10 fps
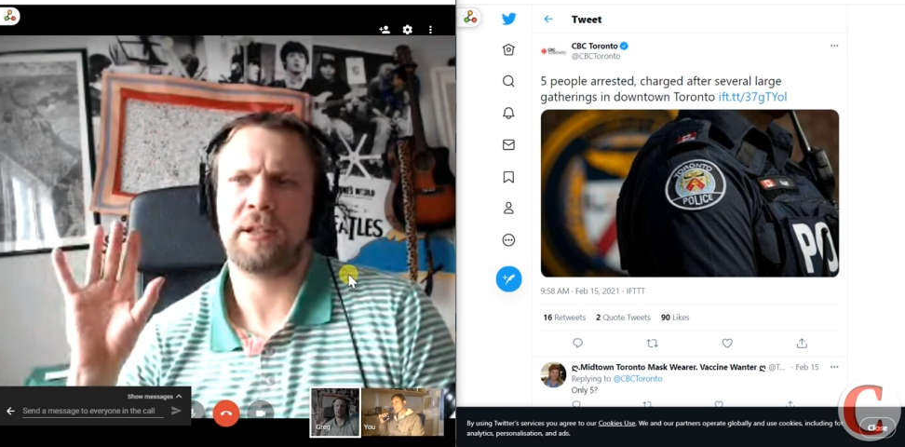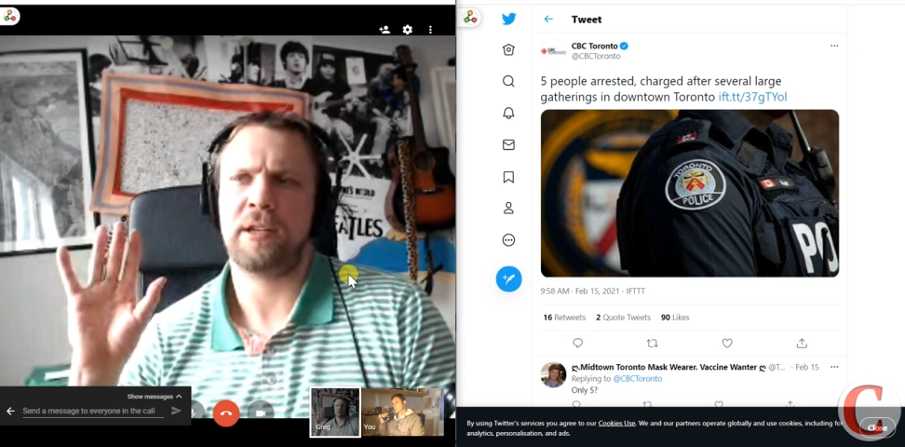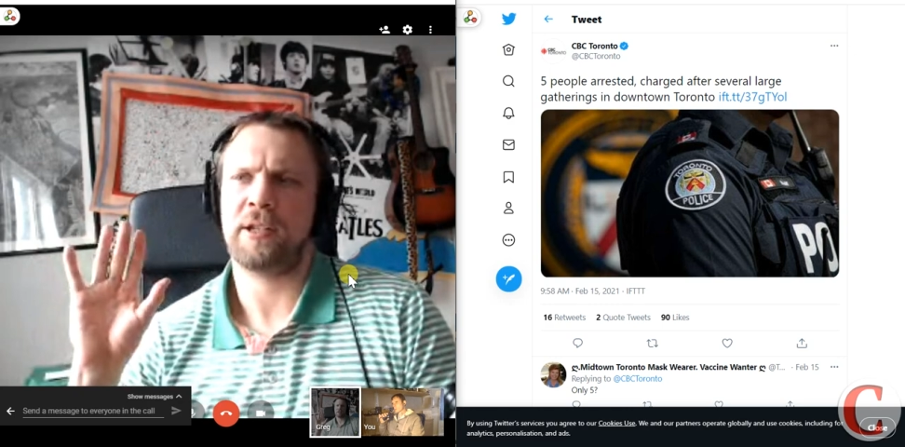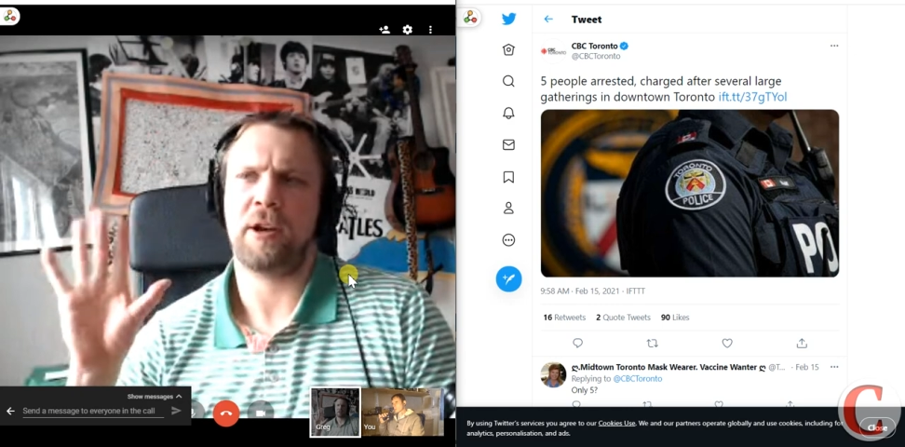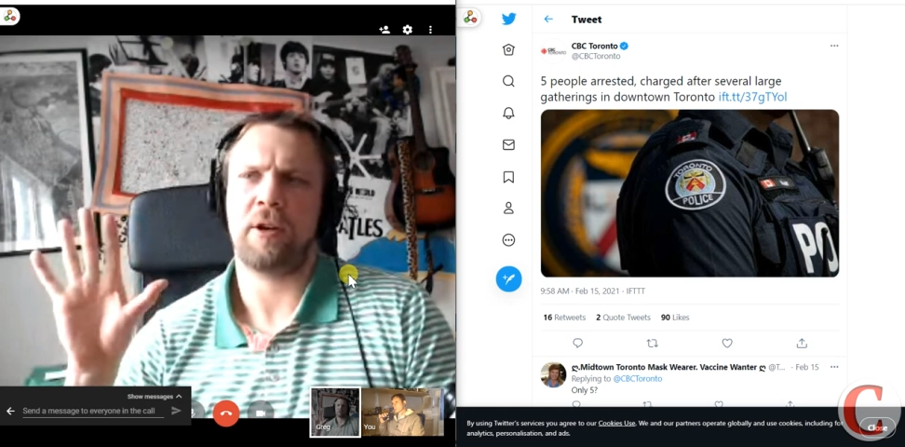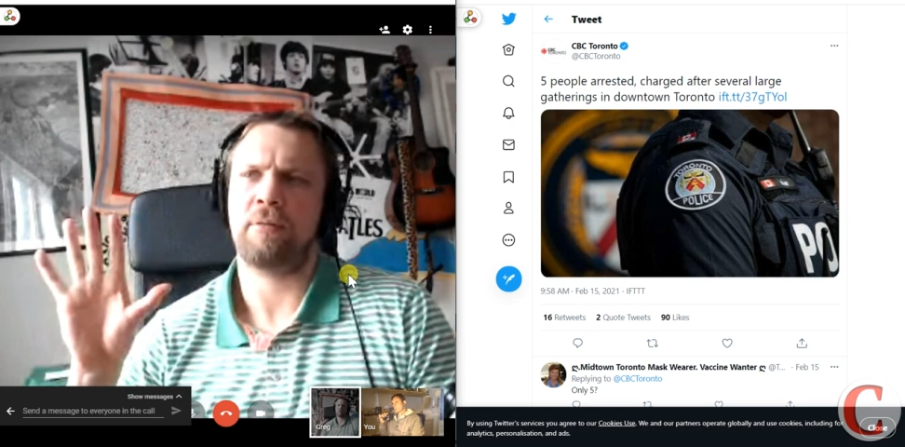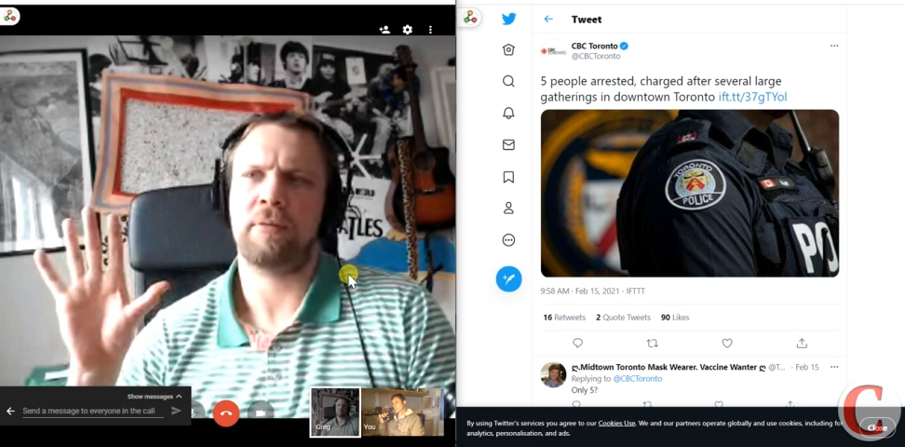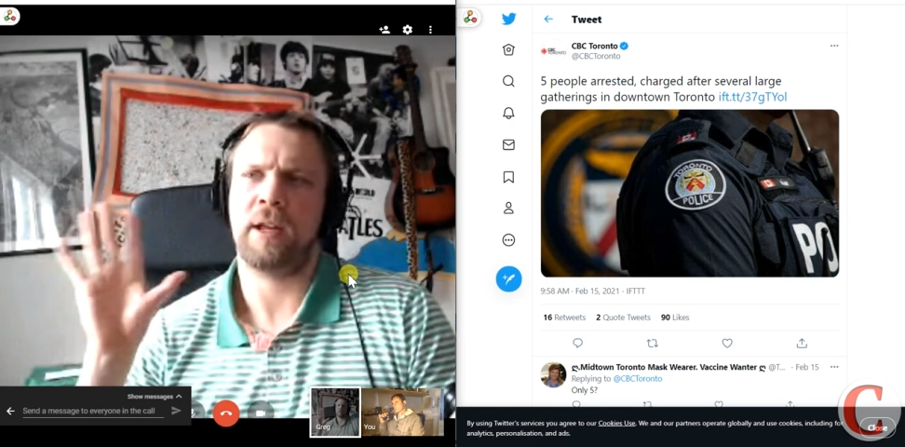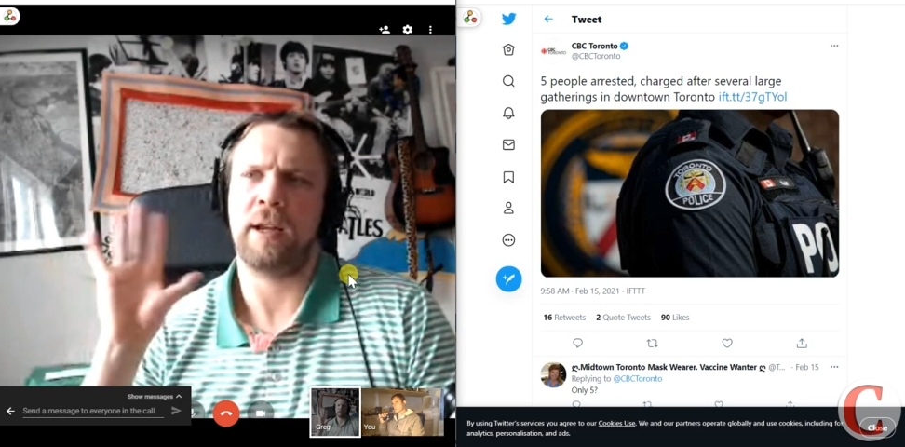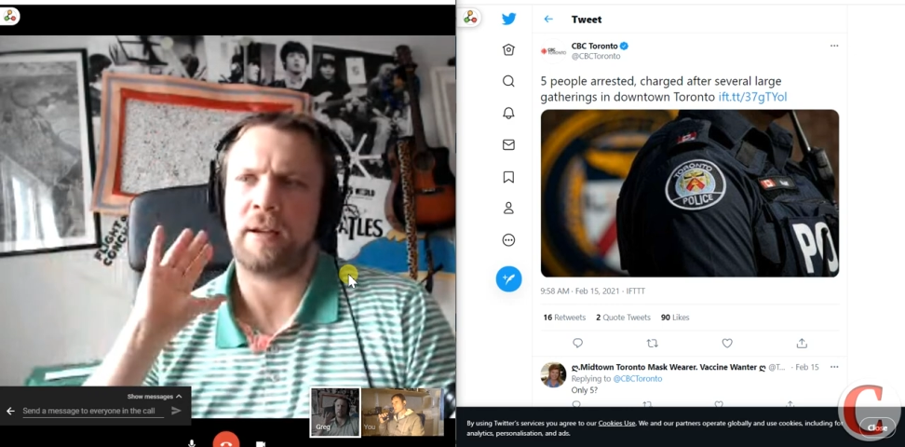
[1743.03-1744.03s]
don't.
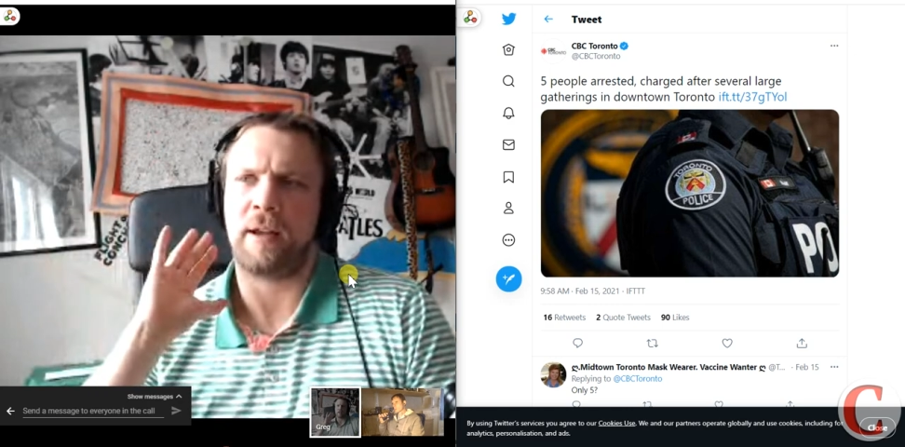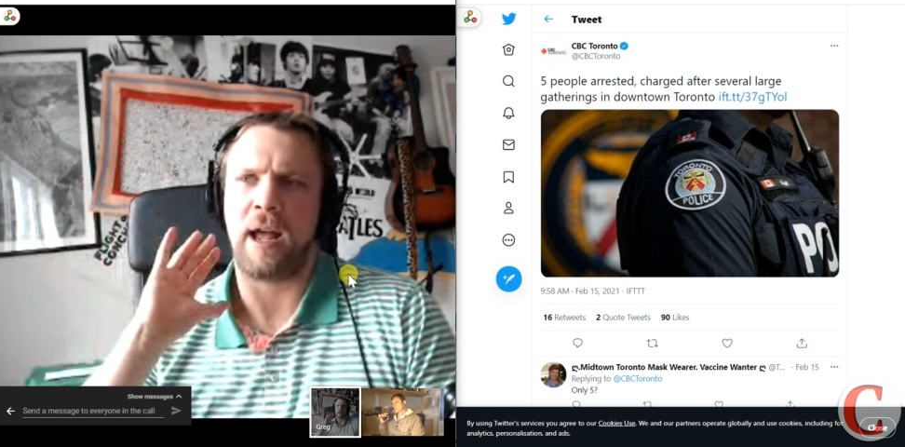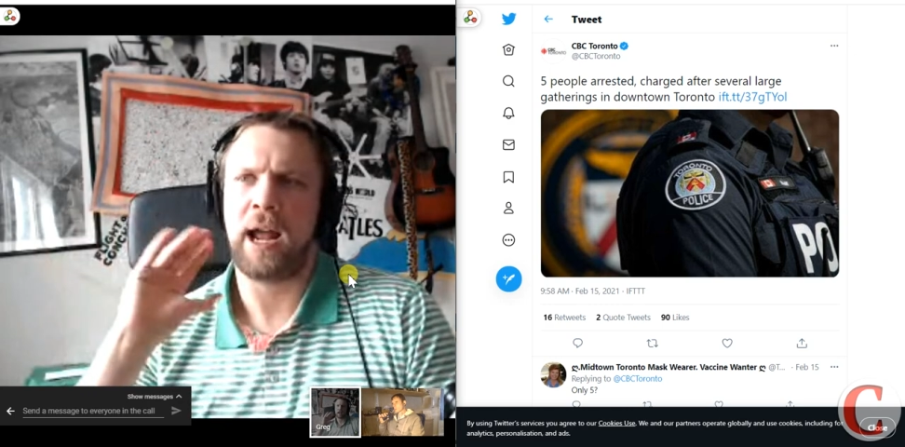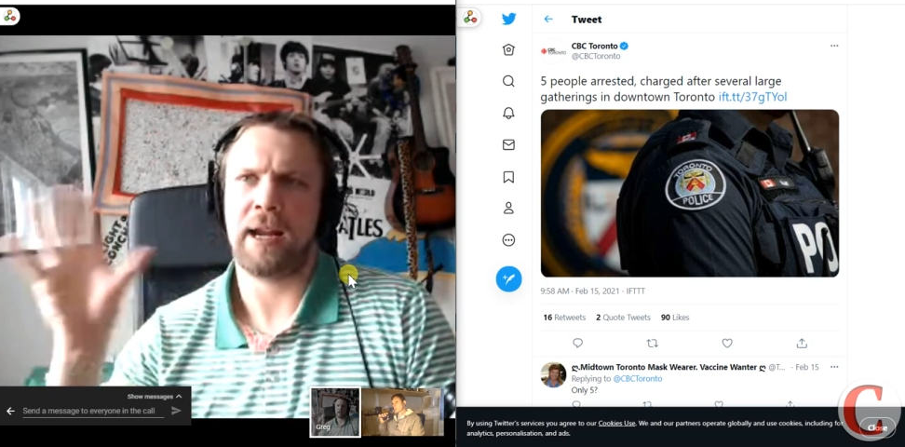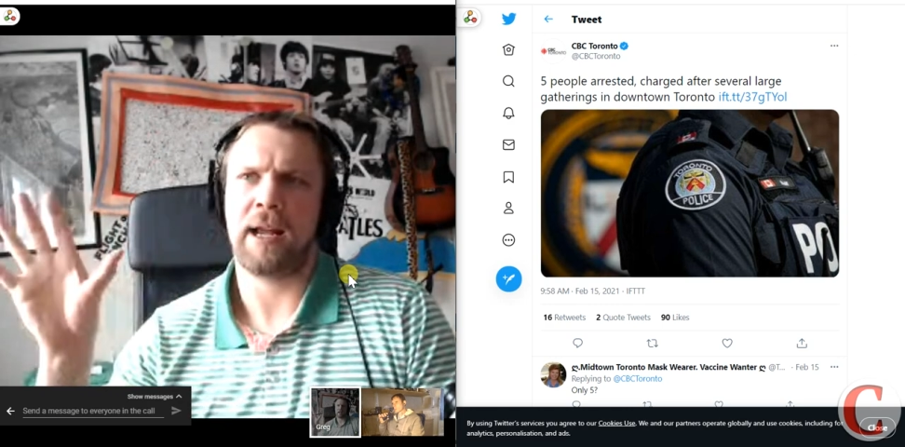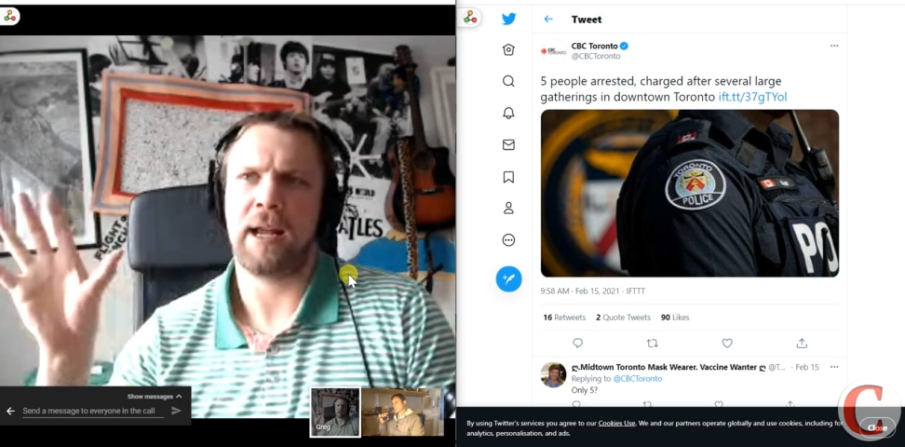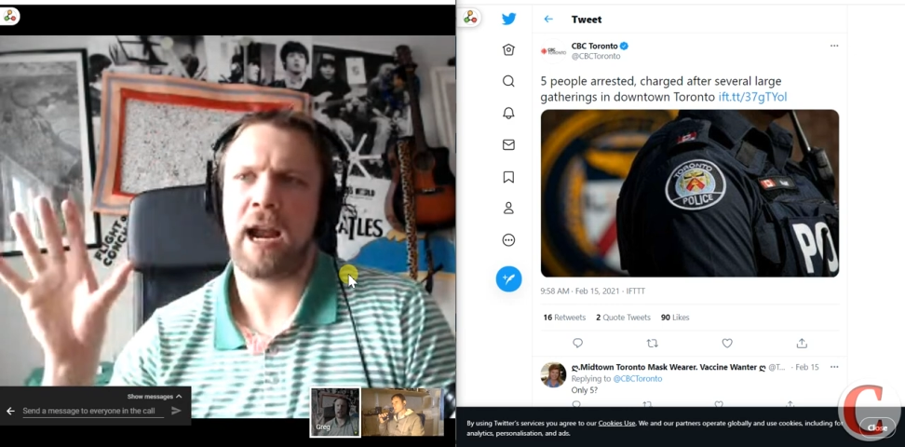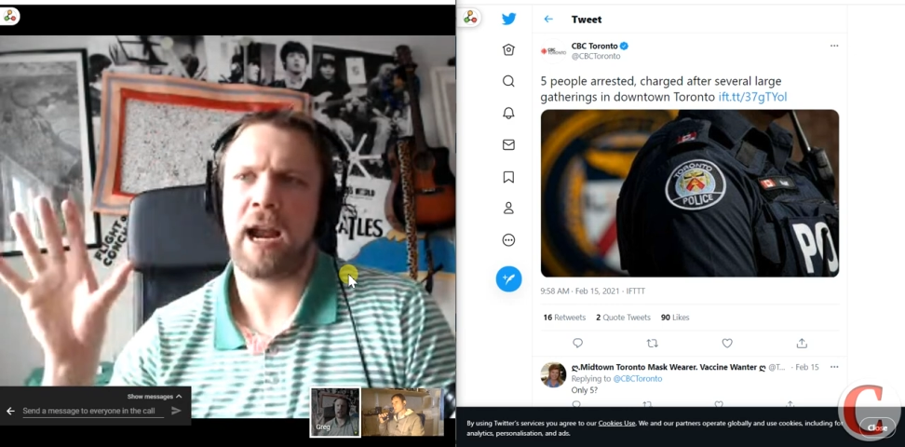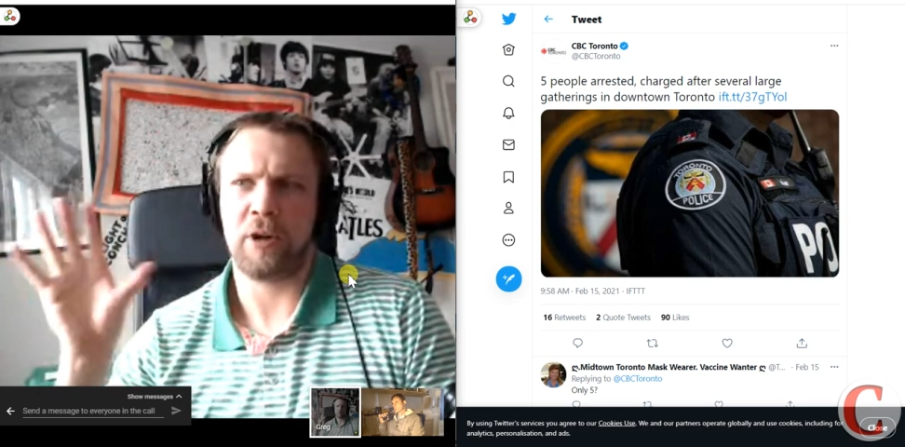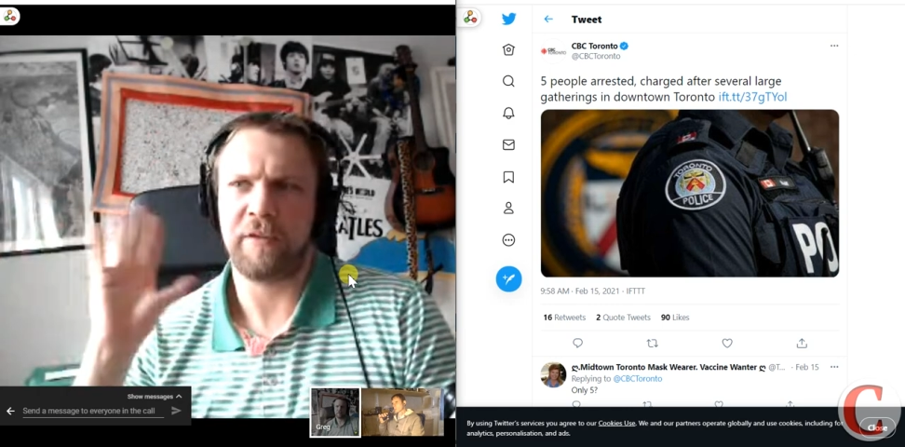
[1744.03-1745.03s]
Like, I
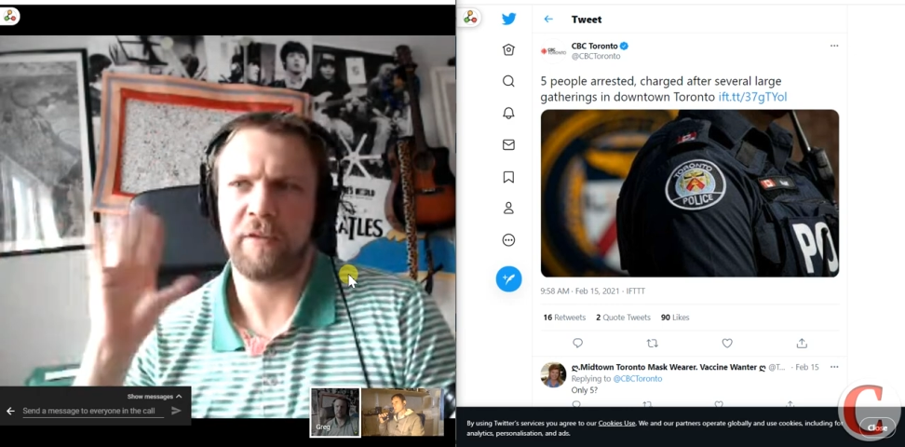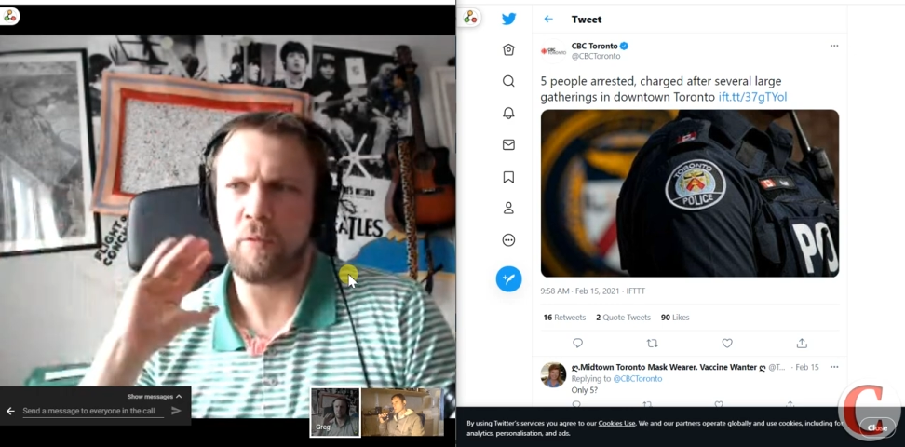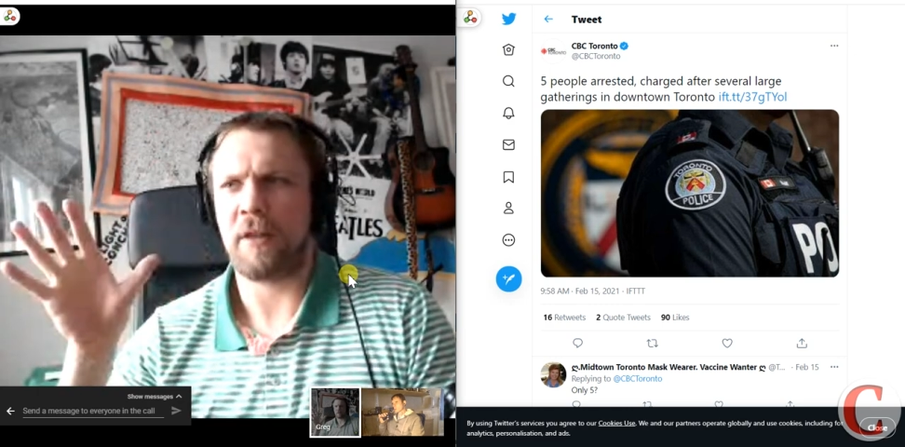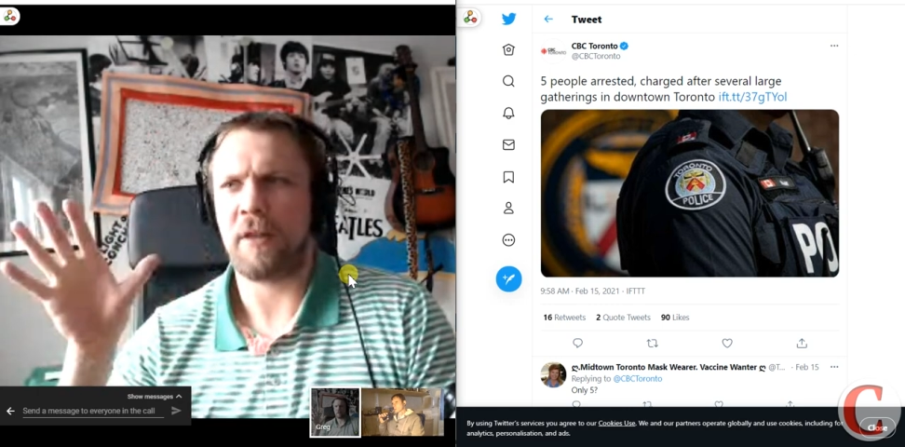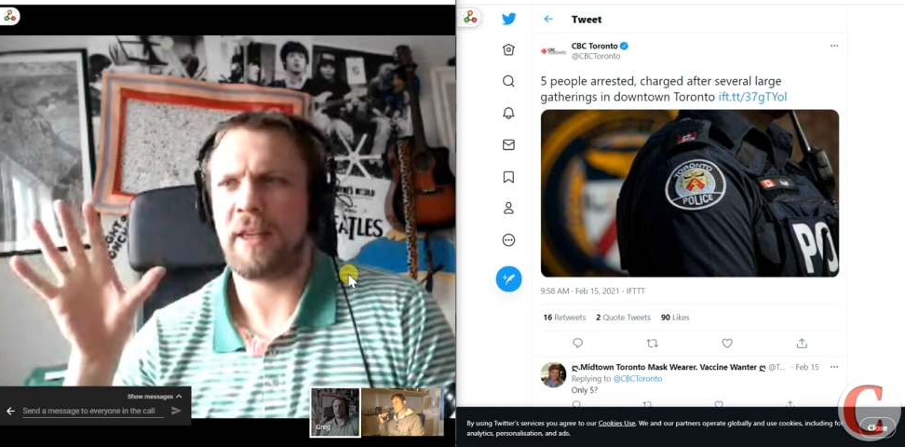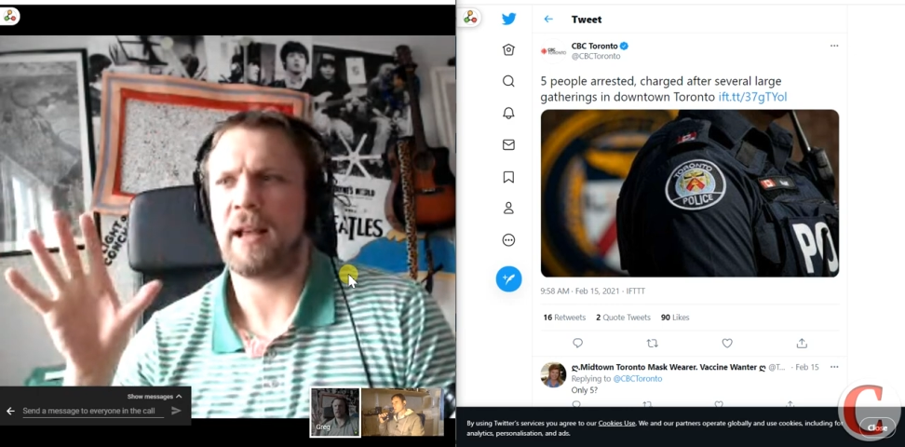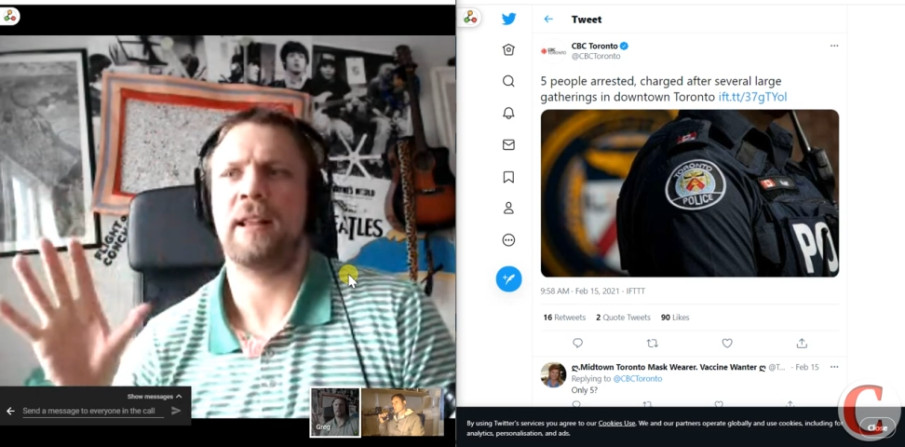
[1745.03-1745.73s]
don't even want that,